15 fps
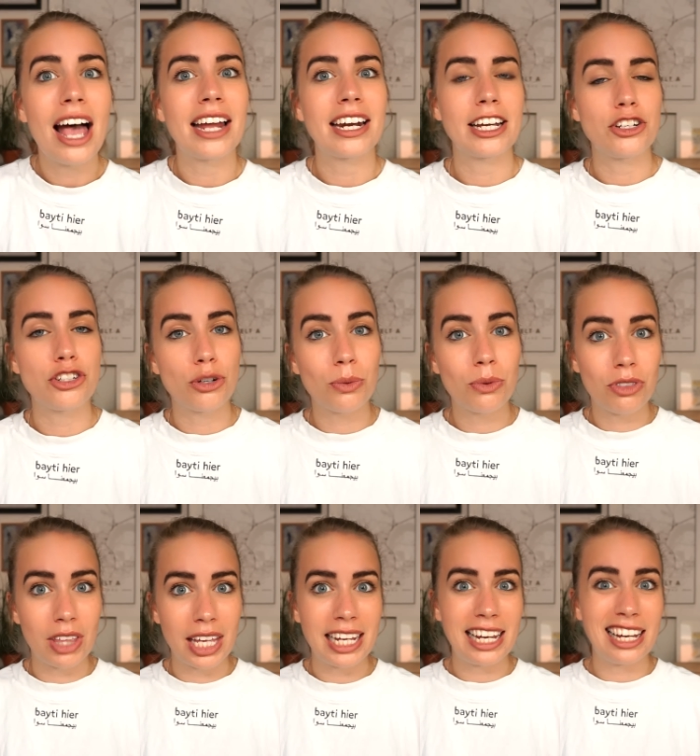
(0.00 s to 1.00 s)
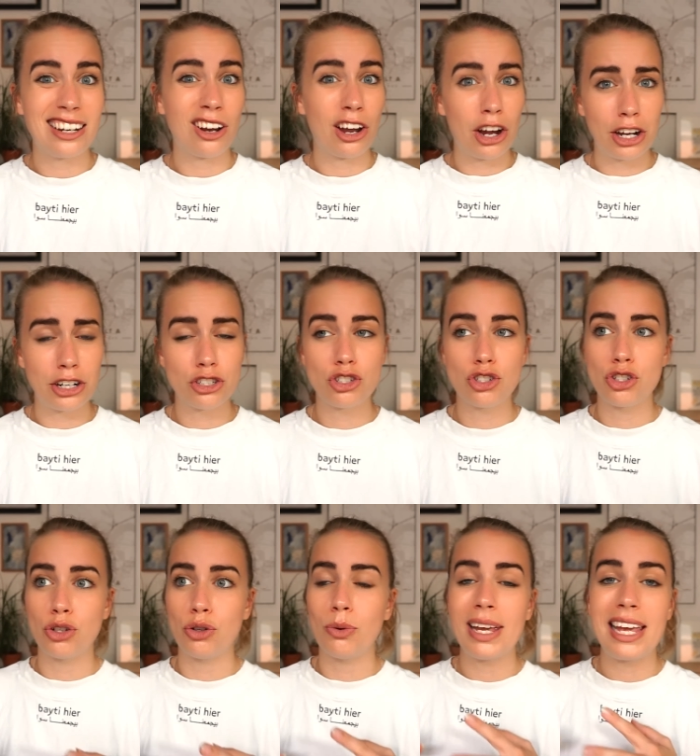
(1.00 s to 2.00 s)
and I don't think it hurts
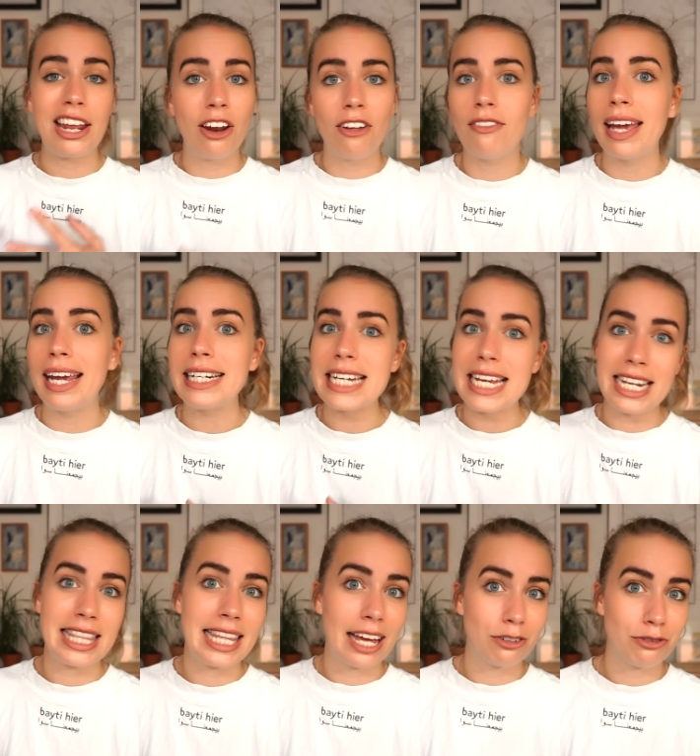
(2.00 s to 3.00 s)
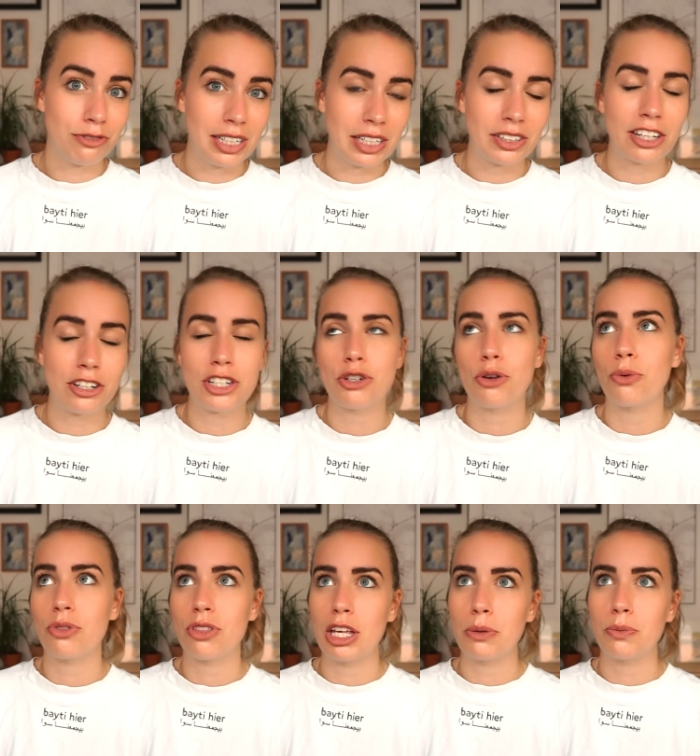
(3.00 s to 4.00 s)
to innovate in that field. I
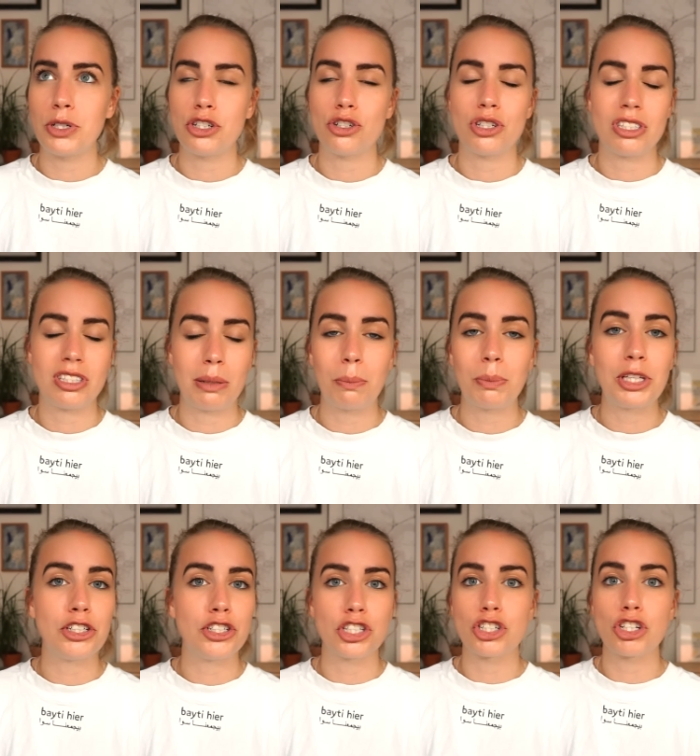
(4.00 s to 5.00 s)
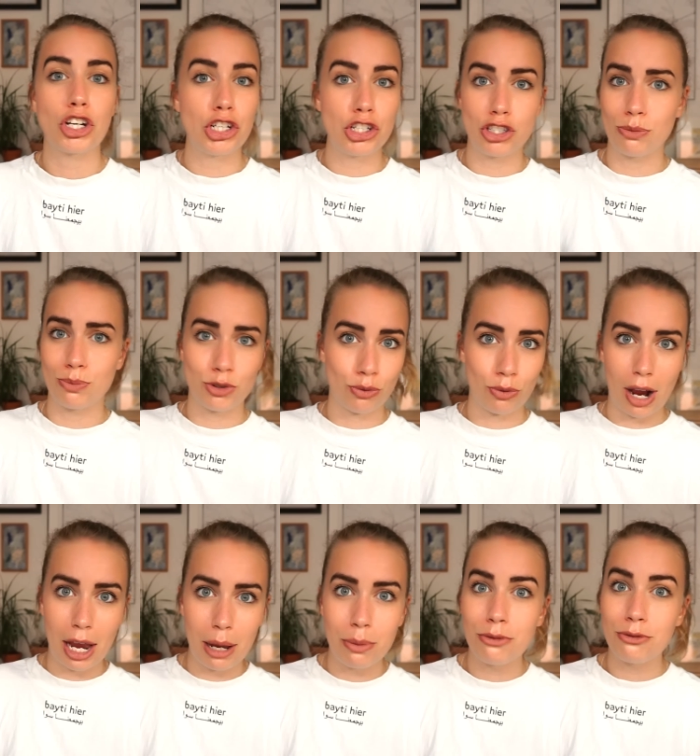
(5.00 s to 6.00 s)
don't think we should simply just
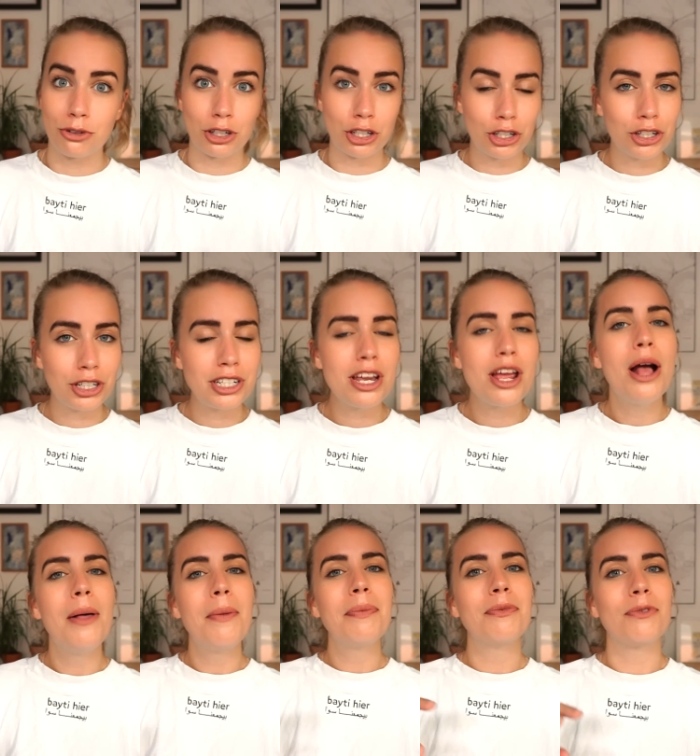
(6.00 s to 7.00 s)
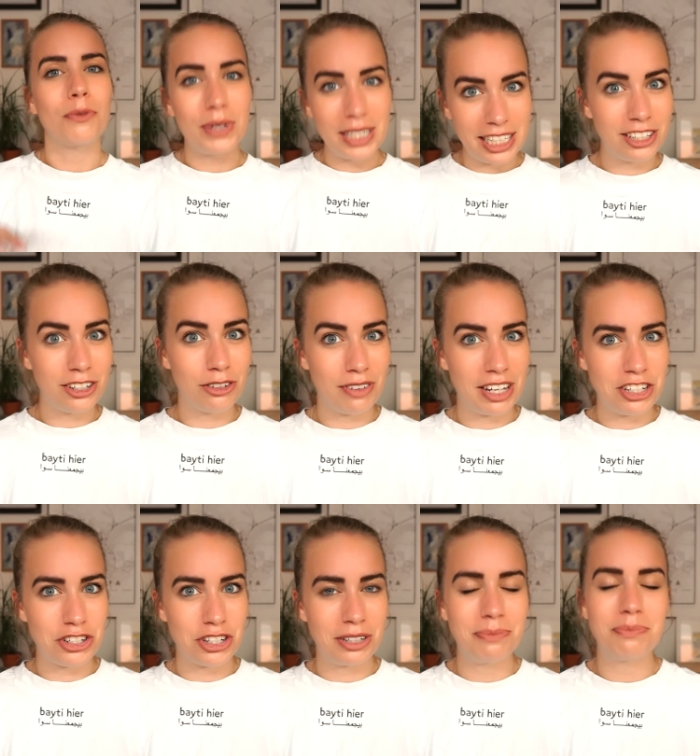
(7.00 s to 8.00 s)
unsubscribe for good. We need
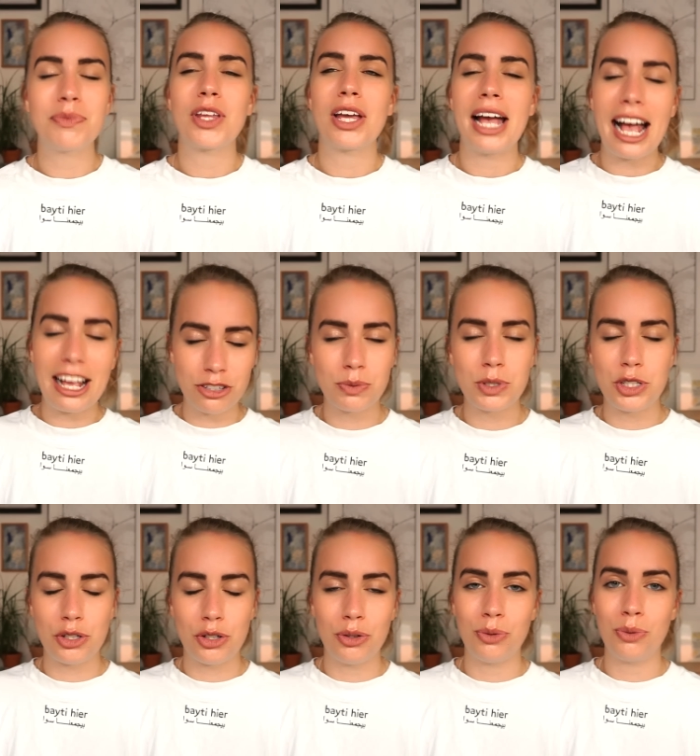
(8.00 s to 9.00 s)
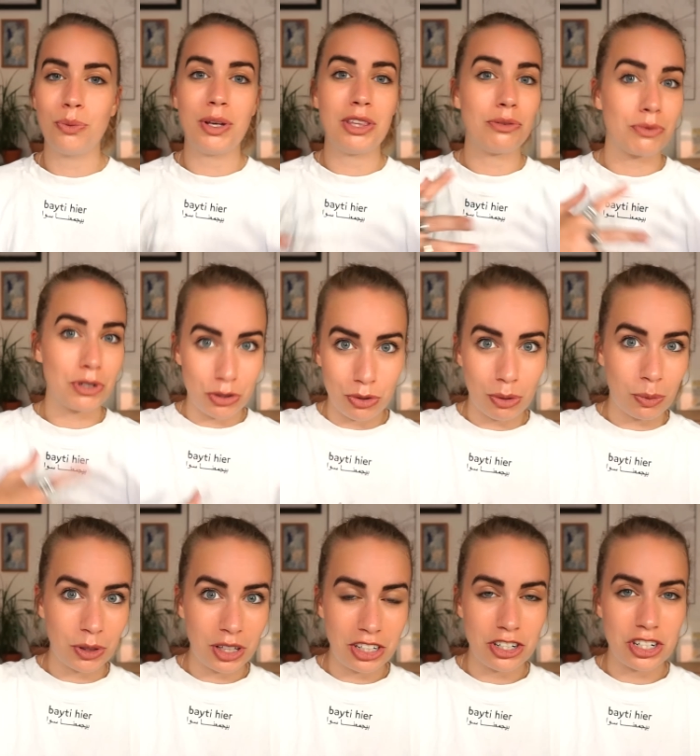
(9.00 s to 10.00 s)
innovation, as we do with
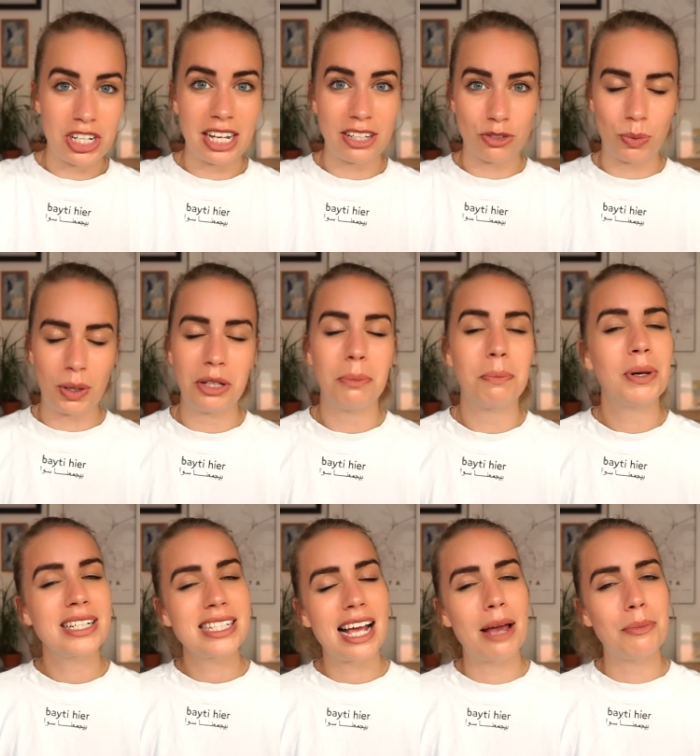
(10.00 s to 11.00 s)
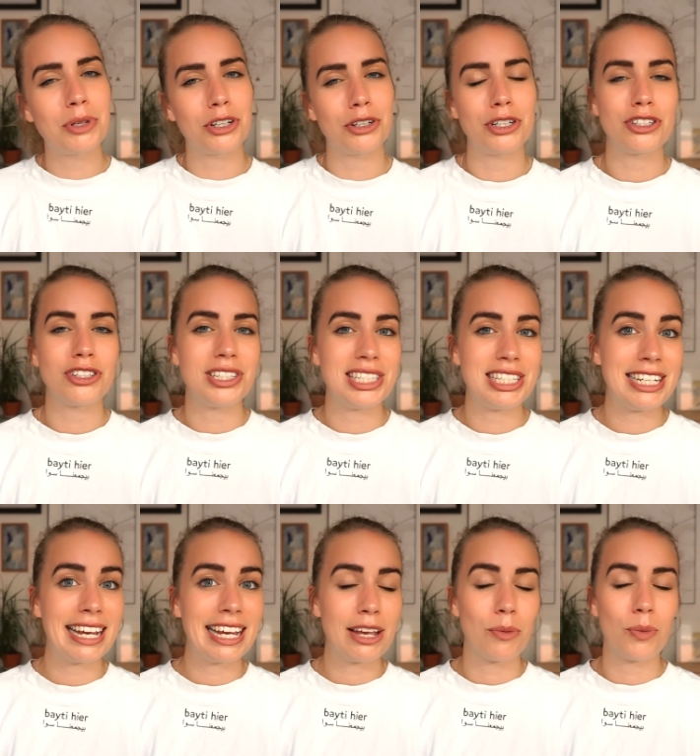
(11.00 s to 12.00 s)
renewable energy as well. But I'm going to
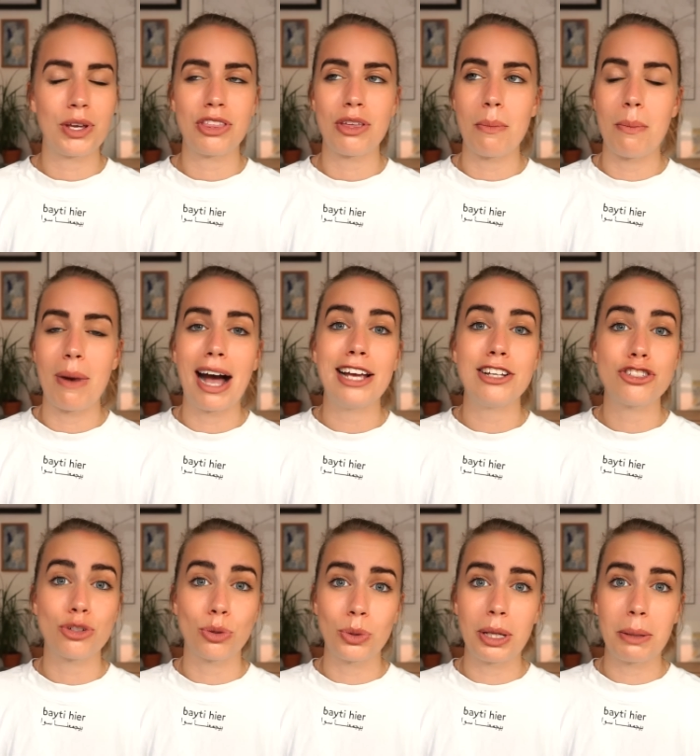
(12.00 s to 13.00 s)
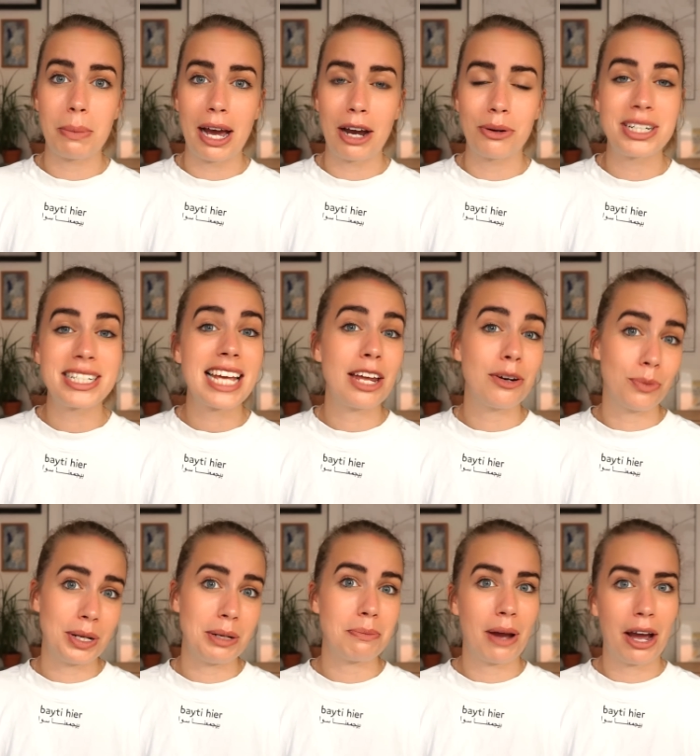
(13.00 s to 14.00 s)
stick with my solar-powered and
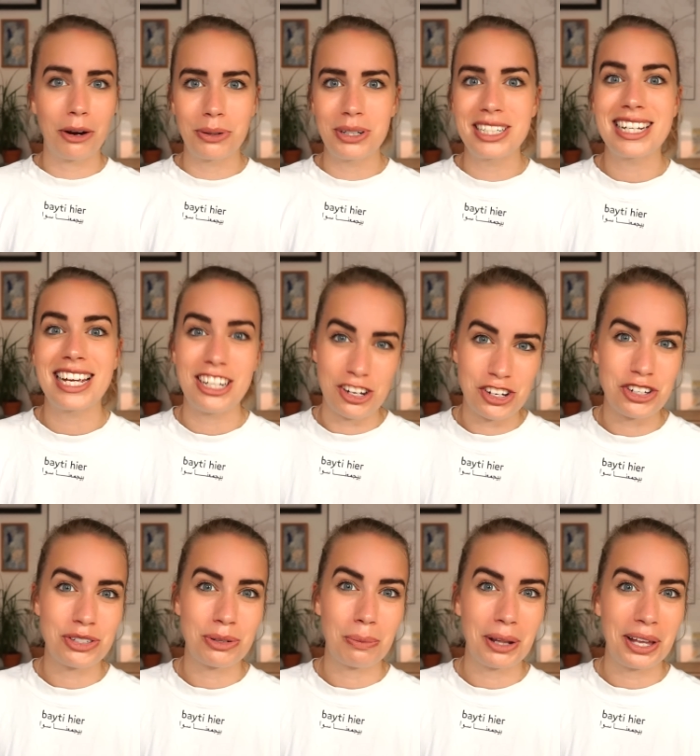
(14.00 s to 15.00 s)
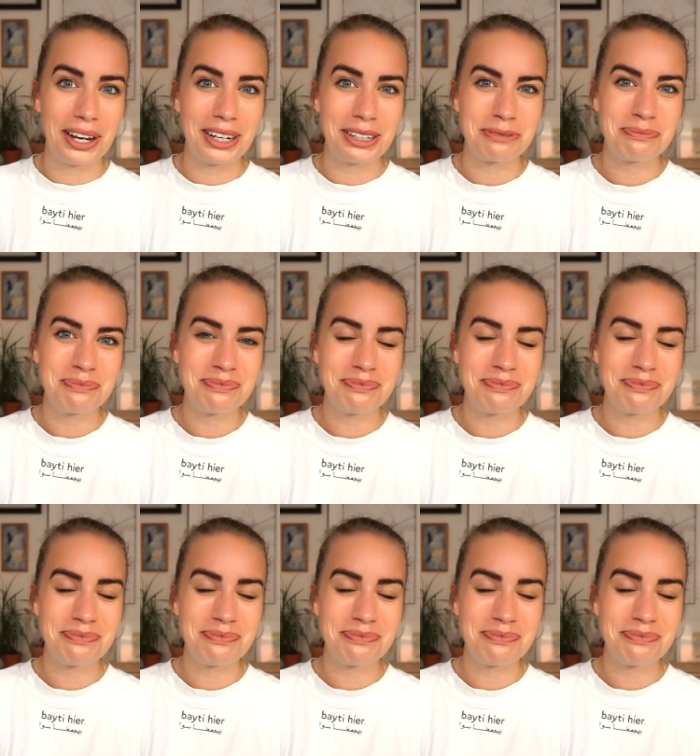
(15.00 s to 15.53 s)
wind-powered energy supplier.